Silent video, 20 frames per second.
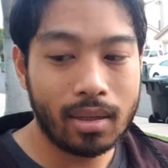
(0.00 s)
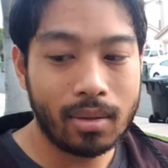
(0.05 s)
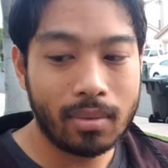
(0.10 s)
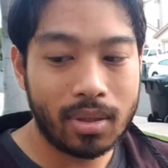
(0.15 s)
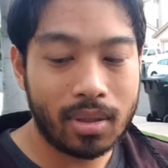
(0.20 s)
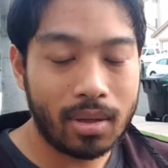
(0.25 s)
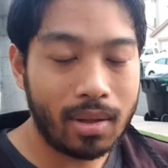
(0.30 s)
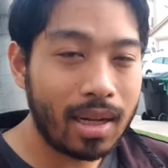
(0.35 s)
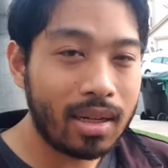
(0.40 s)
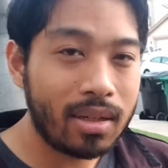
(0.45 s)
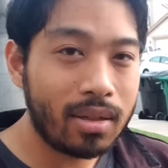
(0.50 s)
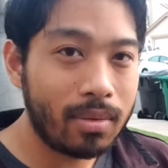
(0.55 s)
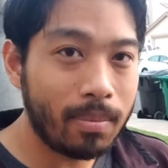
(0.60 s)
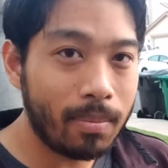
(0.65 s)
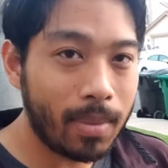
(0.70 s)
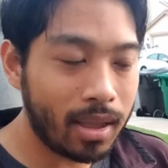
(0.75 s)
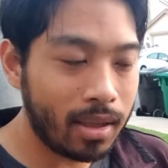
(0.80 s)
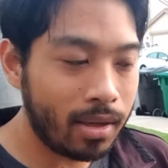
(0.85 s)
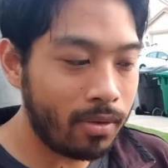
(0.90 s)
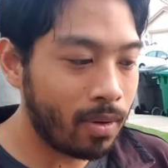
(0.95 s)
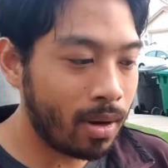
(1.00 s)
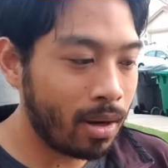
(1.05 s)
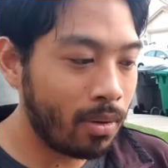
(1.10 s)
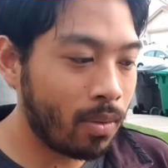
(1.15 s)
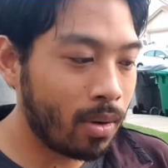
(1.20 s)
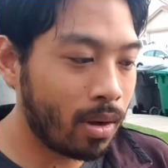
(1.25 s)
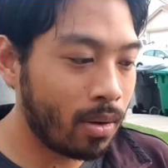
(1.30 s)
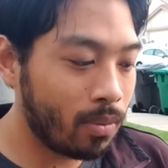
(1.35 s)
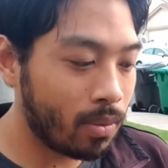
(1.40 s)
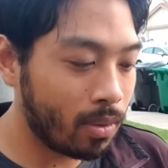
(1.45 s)
so that's mainly
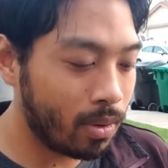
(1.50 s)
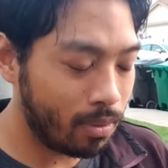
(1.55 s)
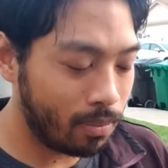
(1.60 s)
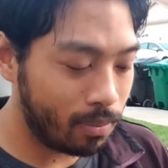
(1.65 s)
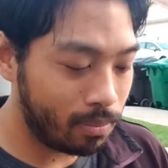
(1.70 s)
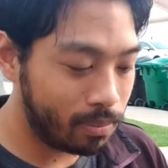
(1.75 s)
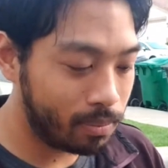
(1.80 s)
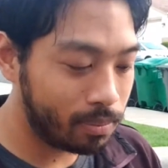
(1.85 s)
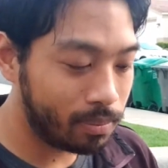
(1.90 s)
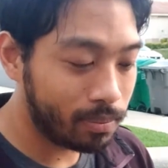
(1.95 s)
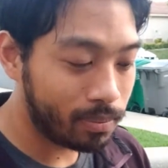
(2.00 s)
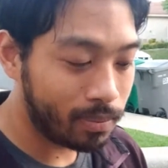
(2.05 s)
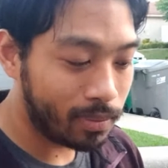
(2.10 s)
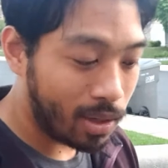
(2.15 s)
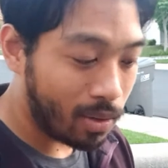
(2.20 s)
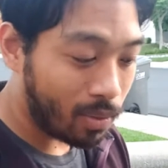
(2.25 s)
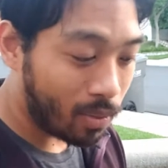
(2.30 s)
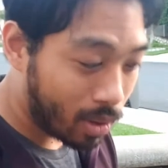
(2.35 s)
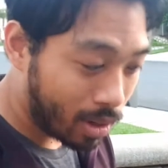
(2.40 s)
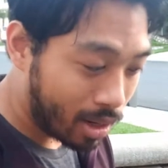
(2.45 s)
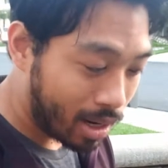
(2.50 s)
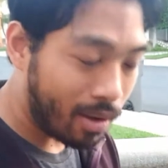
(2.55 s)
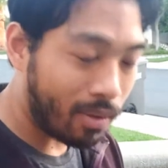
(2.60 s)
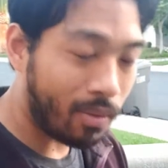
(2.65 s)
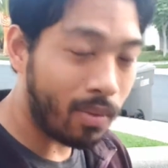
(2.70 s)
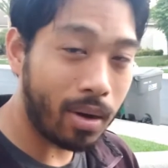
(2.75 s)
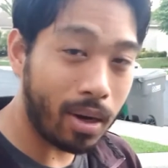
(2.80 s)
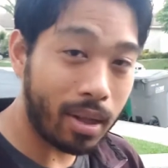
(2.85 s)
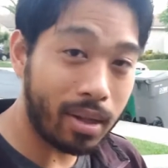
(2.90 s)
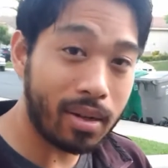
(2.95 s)
what I
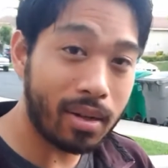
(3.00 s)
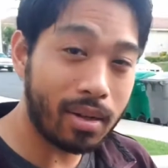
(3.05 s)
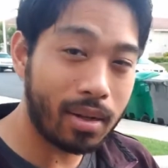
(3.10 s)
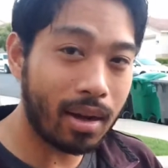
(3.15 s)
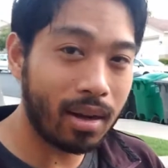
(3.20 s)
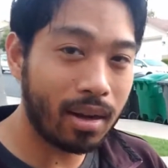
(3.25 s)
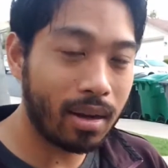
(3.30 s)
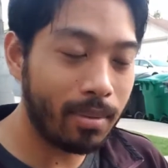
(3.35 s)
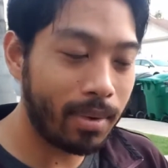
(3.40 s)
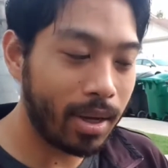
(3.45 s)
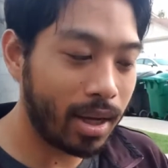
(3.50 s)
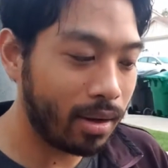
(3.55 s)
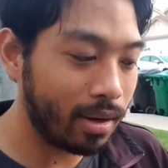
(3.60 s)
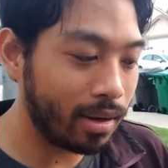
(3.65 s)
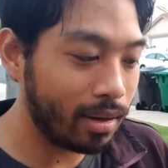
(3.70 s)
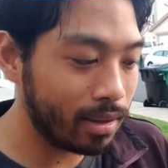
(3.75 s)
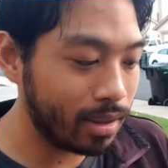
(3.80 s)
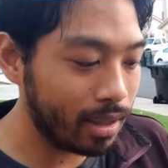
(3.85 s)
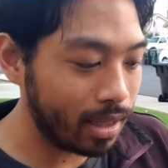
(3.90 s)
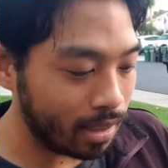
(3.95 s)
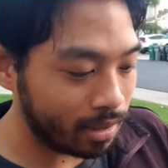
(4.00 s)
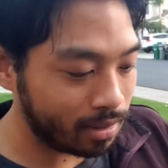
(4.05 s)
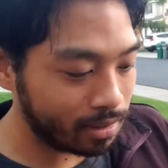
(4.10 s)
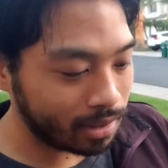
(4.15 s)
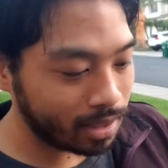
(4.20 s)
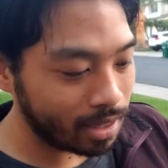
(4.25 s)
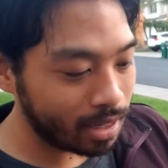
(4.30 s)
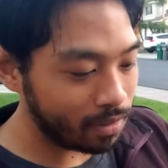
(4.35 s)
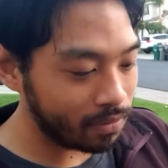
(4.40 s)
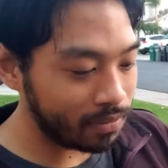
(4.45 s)
wanted to talk about, and to
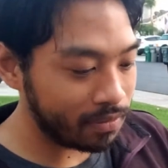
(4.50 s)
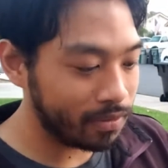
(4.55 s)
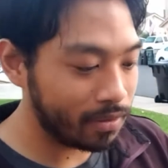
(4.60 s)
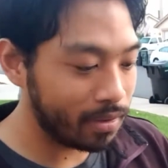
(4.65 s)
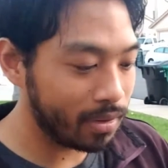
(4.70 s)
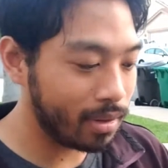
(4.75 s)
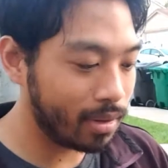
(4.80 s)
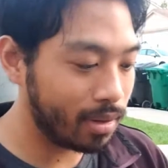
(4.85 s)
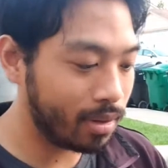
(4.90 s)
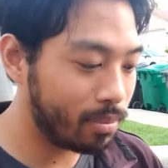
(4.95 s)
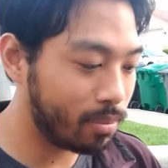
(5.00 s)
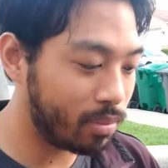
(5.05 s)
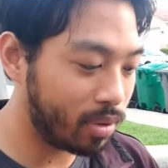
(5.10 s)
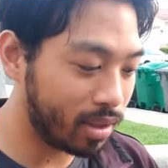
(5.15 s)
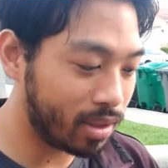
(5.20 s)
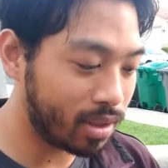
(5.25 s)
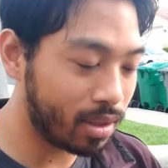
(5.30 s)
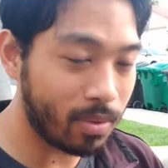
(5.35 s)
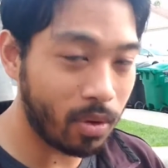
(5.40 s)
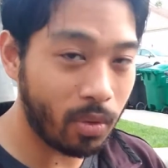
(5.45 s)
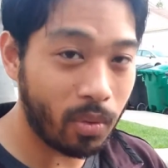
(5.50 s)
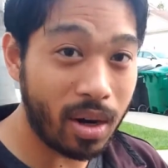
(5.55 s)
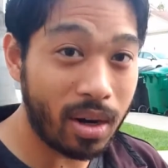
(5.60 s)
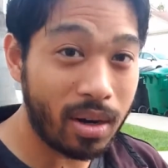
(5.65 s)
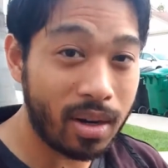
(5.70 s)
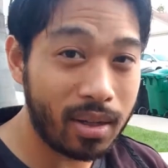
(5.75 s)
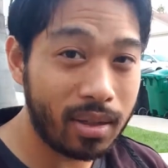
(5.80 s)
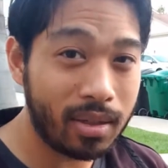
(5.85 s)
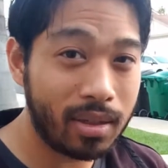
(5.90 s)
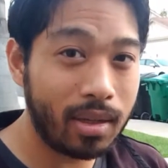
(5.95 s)
kind of bring some
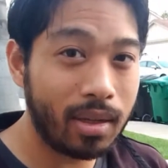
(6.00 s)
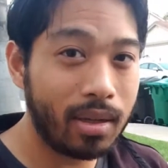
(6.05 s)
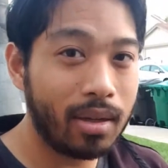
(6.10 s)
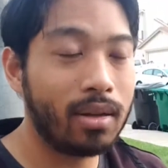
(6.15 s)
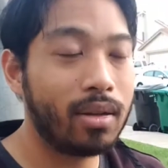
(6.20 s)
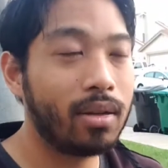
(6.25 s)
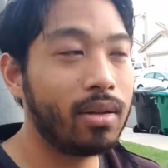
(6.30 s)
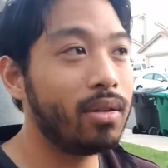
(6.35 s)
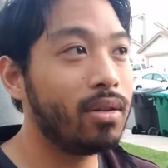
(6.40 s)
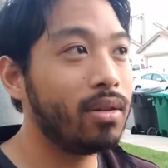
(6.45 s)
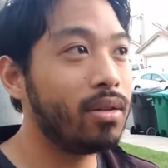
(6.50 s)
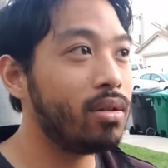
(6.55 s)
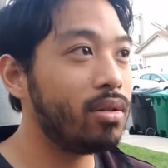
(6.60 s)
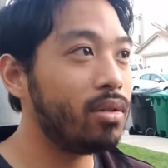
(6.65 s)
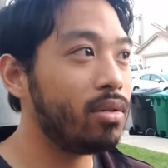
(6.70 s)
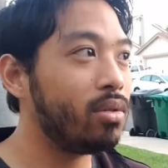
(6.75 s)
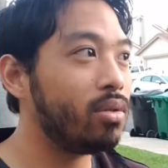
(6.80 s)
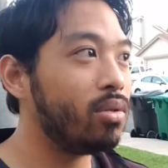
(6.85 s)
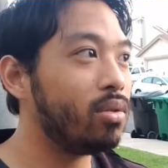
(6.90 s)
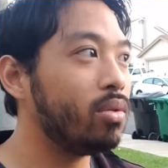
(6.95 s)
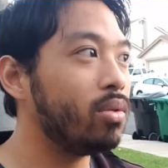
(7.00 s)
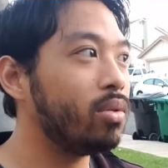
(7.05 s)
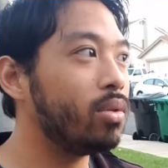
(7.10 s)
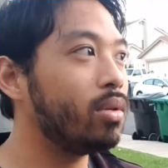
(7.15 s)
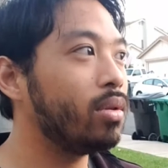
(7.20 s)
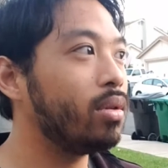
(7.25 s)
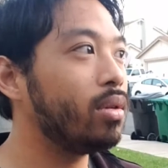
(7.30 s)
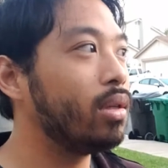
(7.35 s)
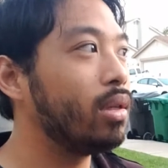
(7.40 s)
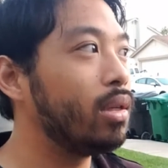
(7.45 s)
awareness to
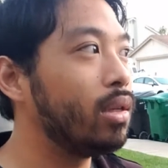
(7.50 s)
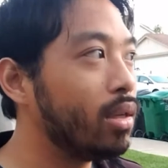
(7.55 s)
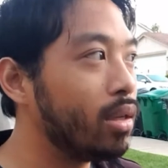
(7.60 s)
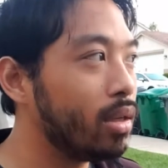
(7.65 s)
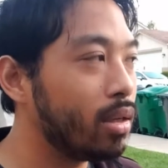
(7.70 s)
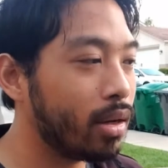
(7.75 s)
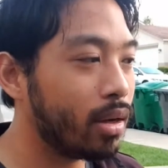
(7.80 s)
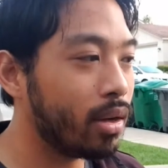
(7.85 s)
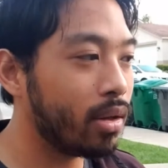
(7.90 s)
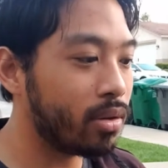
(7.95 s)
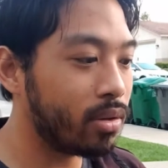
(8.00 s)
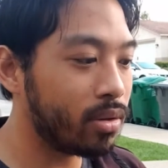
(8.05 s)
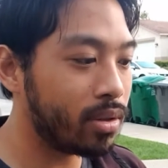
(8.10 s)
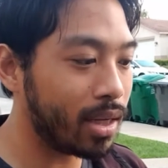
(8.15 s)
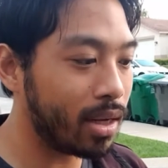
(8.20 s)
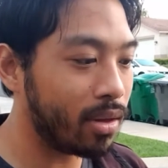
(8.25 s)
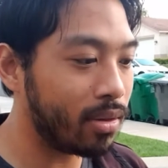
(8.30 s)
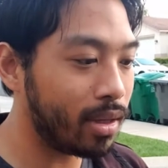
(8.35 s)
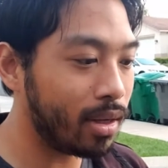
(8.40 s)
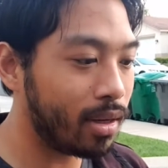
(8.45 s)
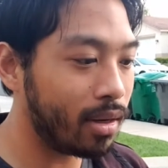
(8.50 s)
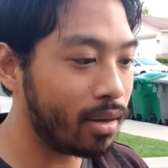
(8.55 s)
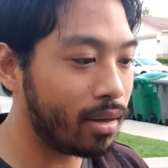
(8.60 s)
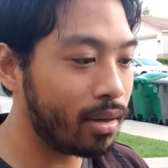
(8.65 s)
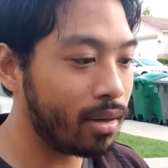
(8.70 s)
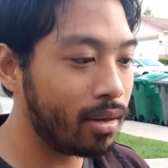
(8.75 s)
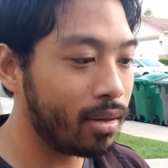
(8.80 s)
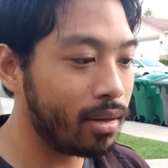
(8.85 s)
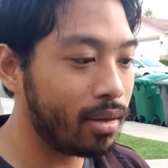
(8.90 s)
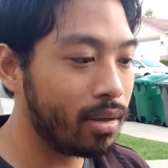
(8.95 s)
others out
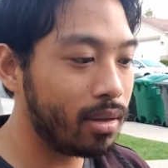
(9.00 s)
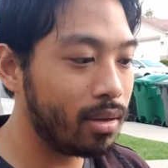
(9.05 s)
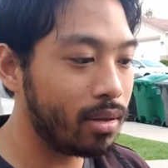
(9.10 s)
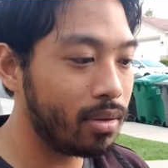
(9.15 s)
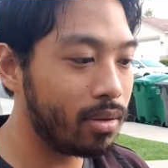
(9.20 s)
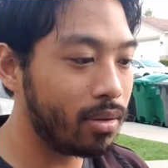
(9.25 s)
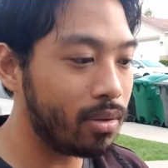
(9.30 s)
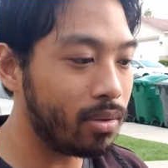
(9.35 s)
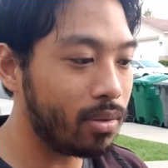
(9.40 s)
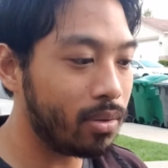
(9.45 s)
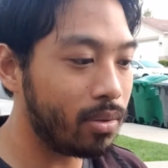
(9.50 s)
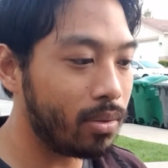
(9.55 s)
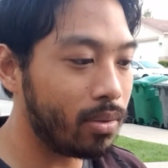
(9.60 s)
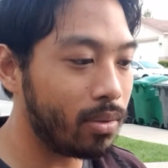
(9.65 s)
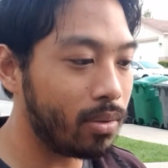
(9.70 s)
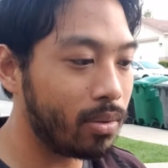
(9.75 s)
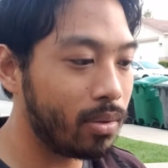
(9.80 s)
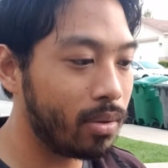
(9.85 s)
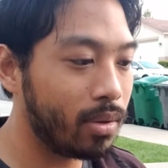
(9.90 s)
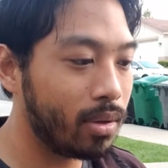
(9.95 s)
there who